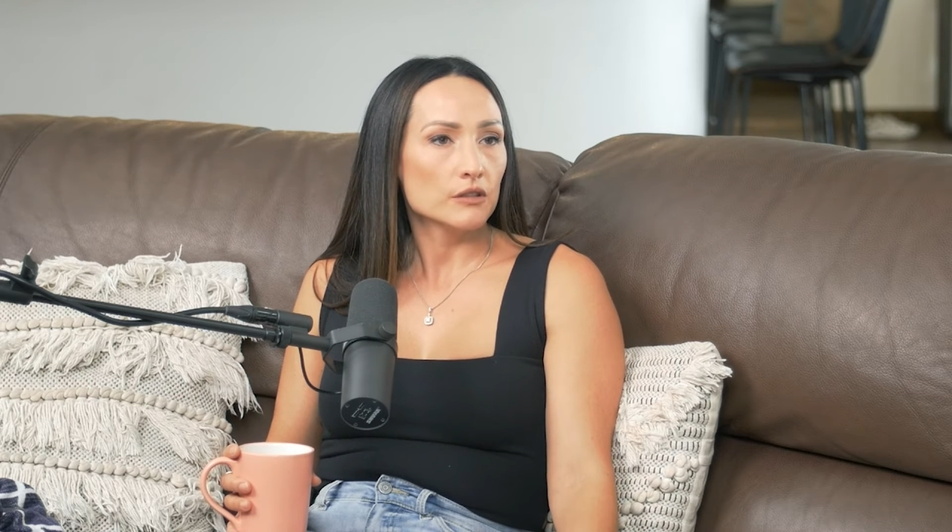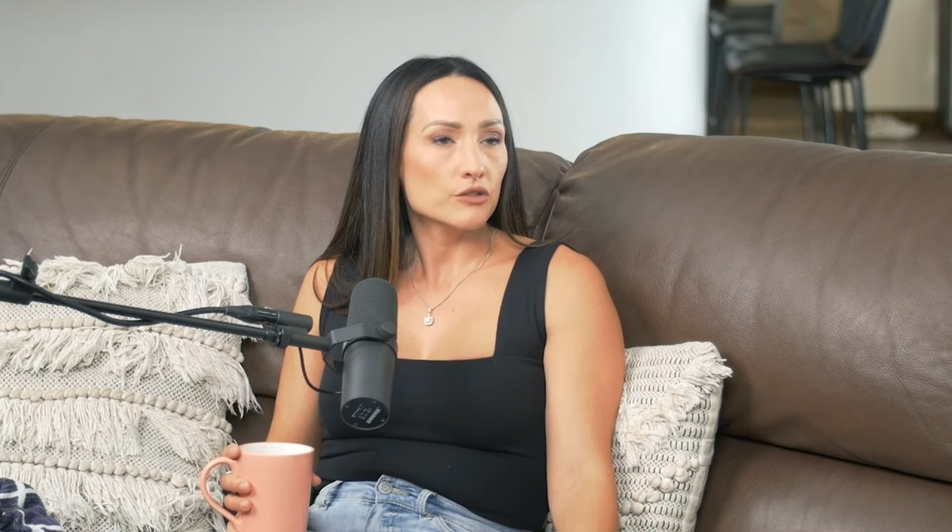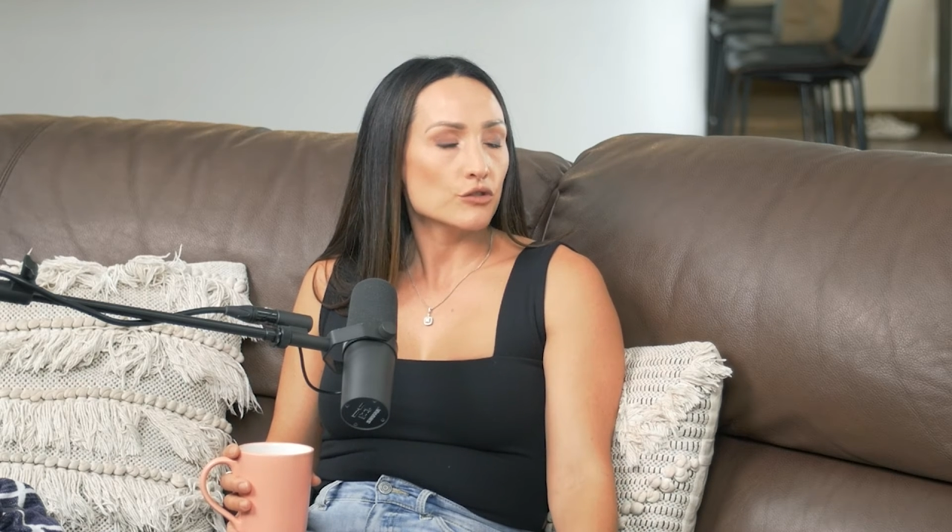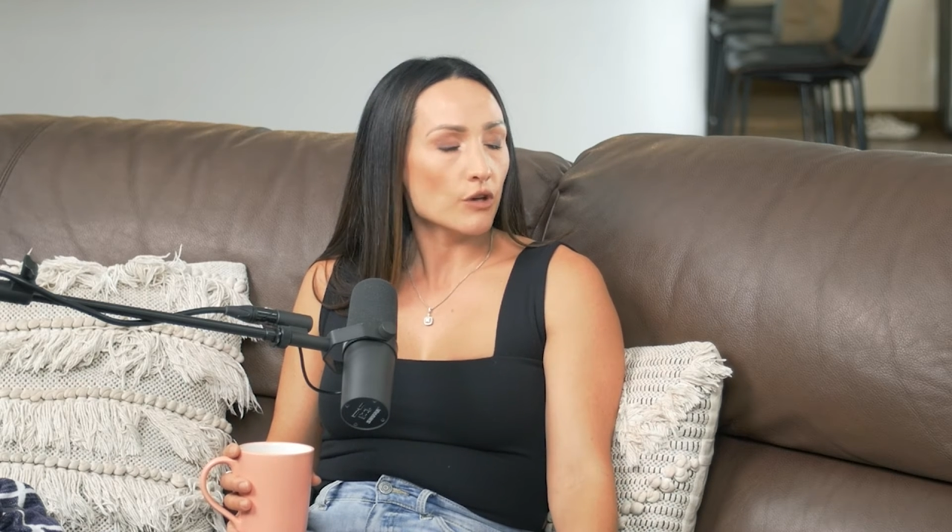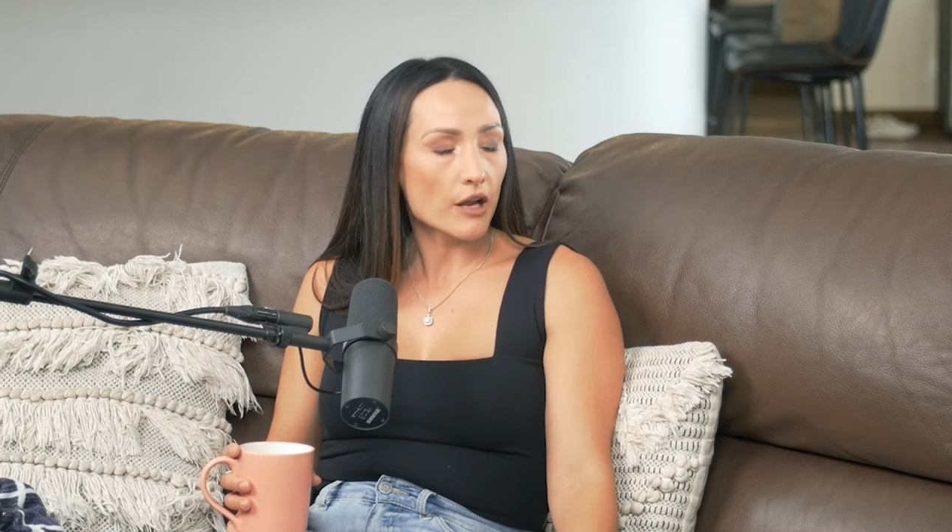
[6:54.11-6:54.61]

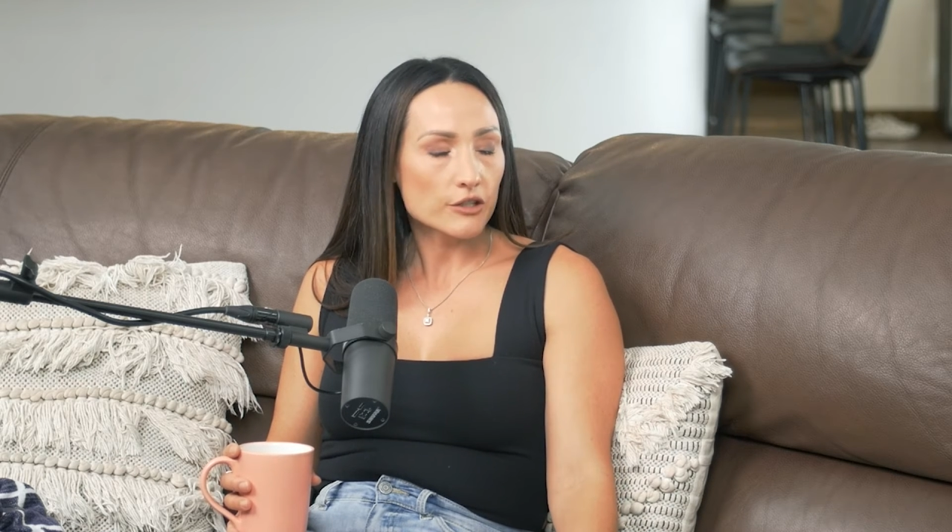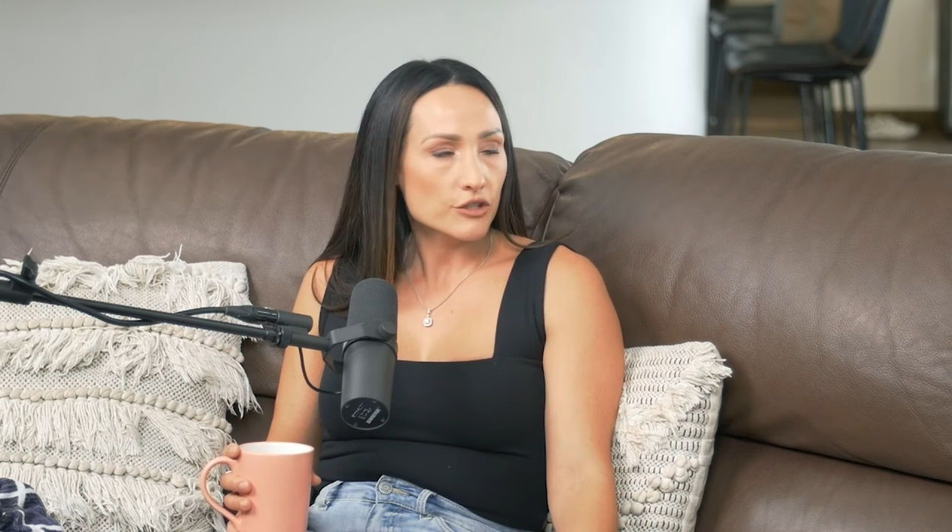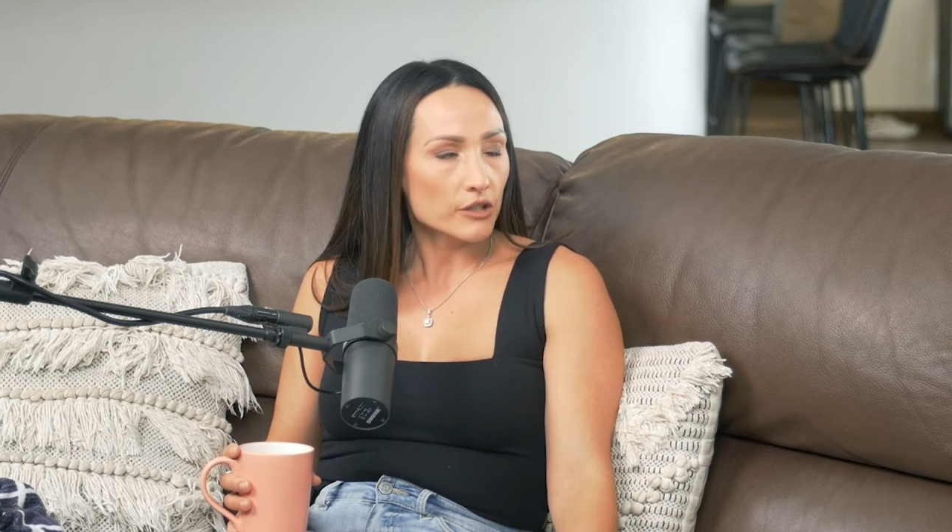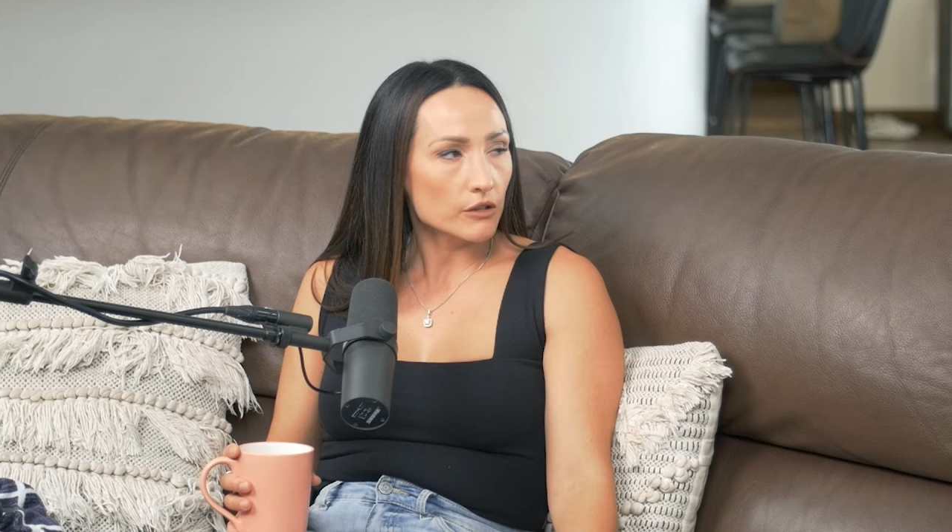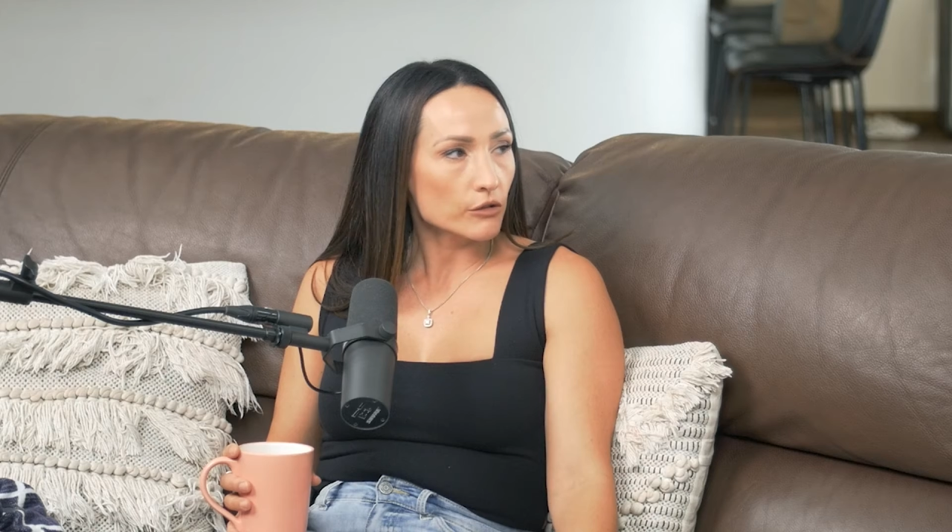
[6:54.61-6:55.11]

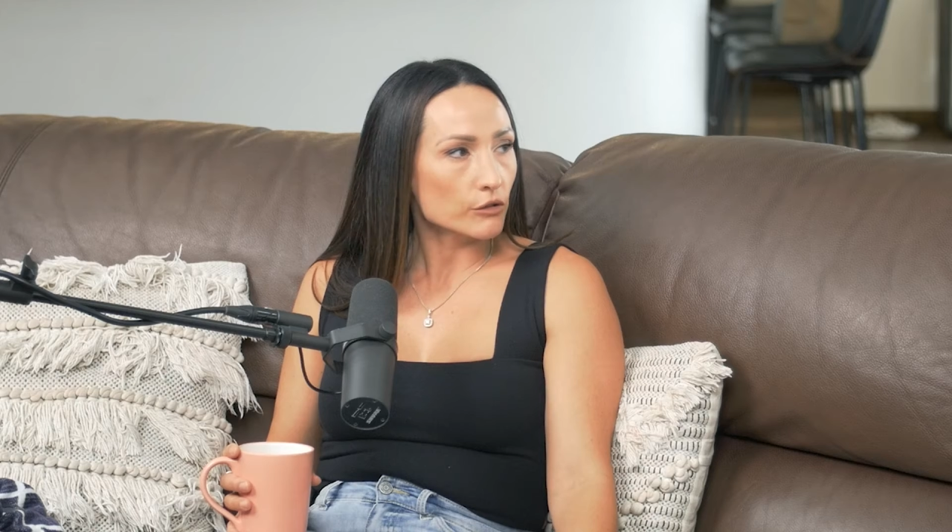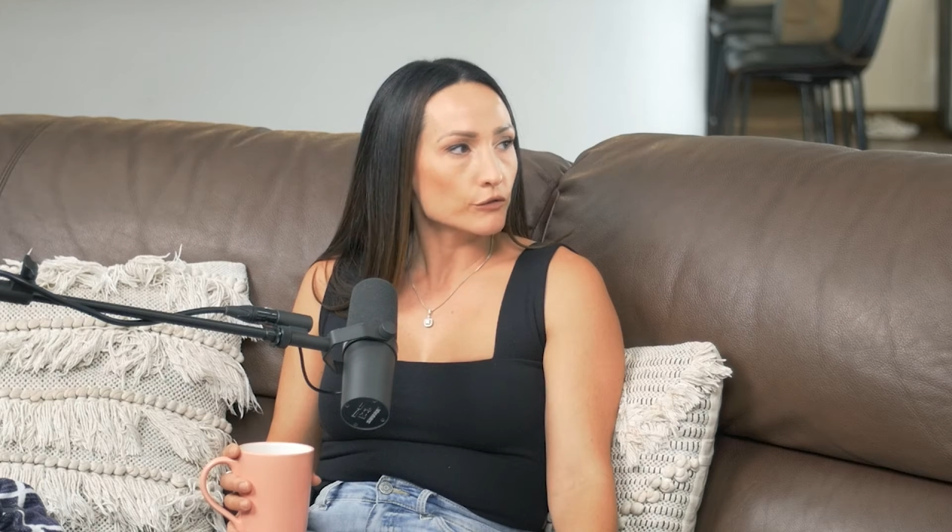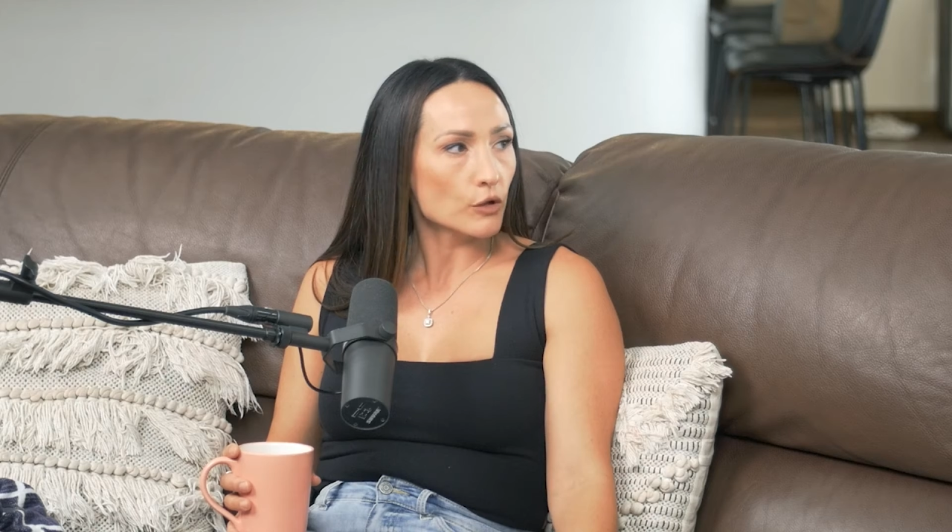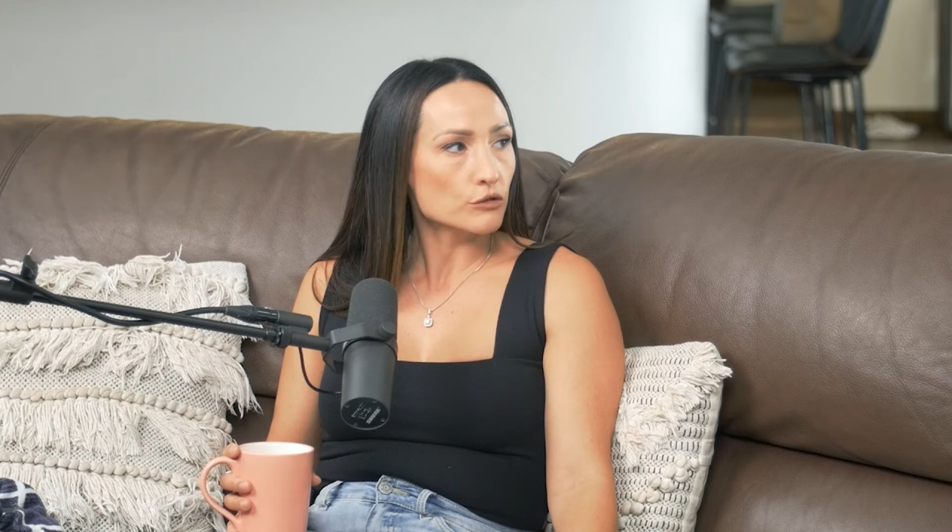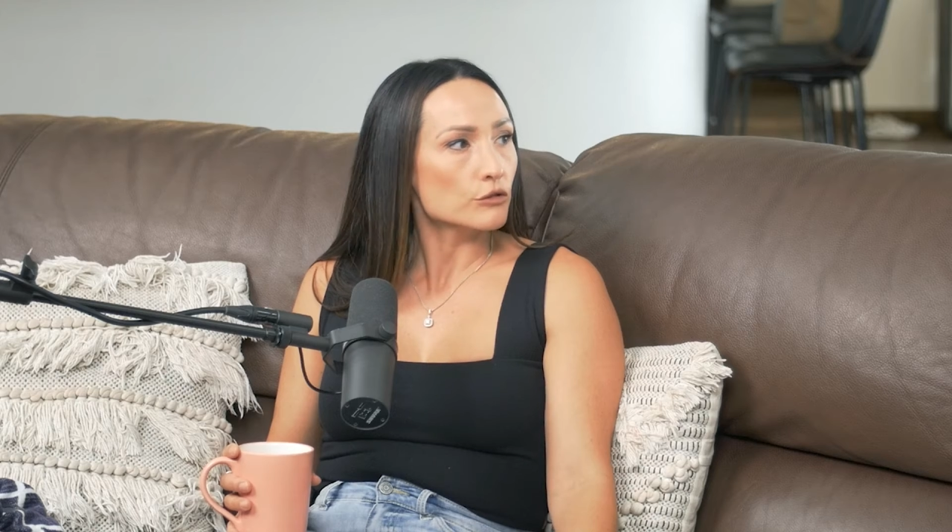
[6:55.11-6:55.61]
distraction or
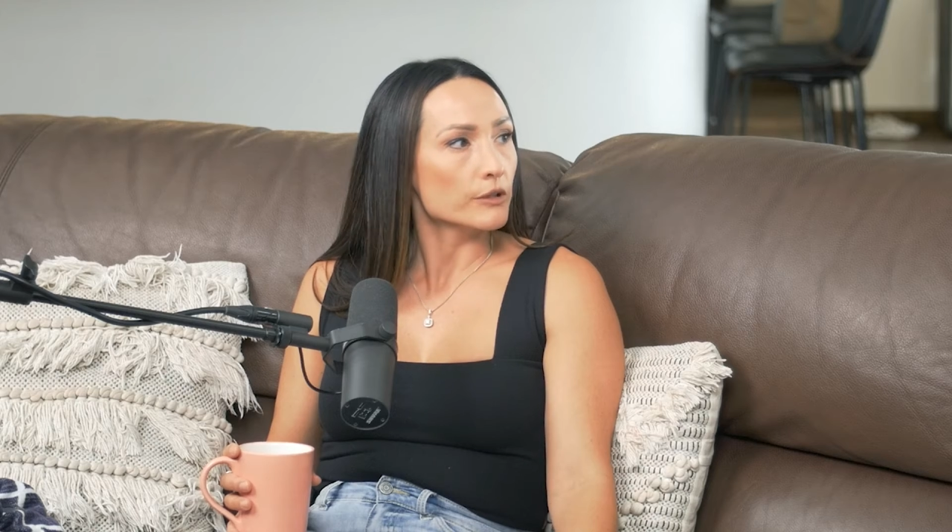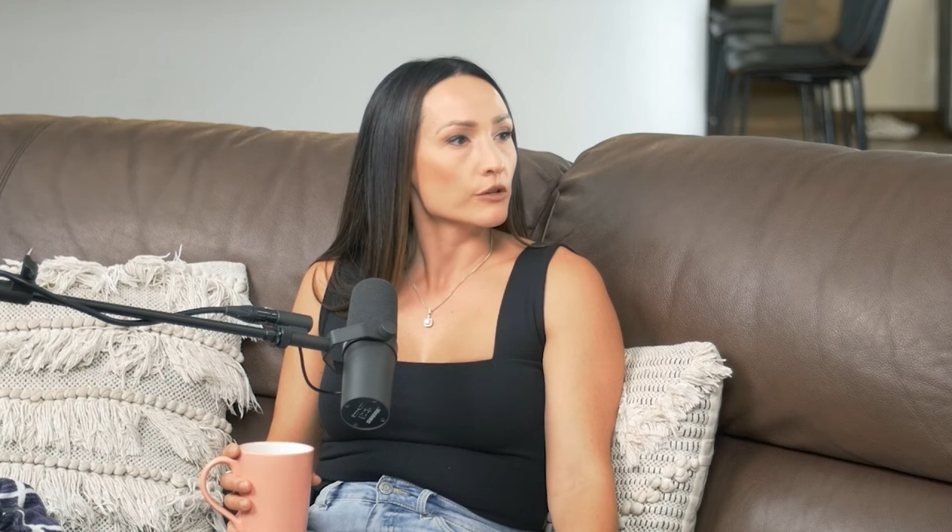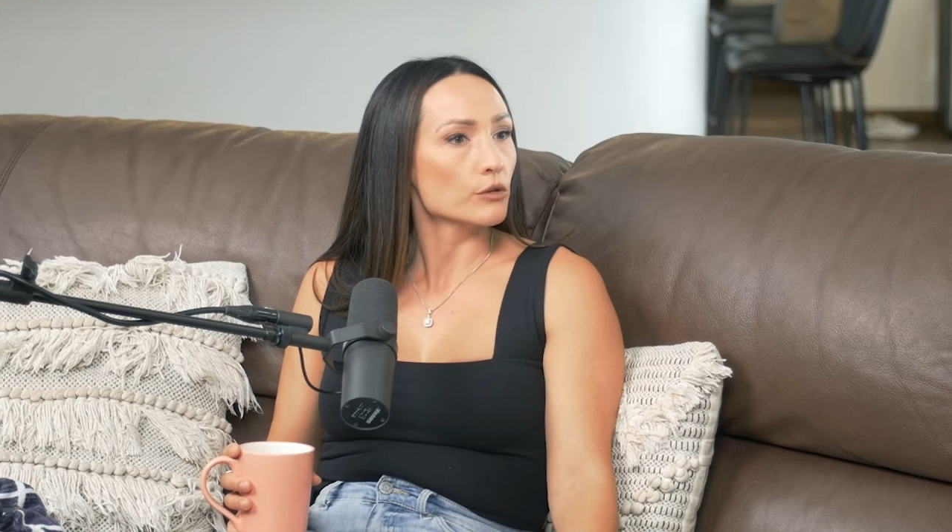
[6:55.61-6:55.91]
faltering.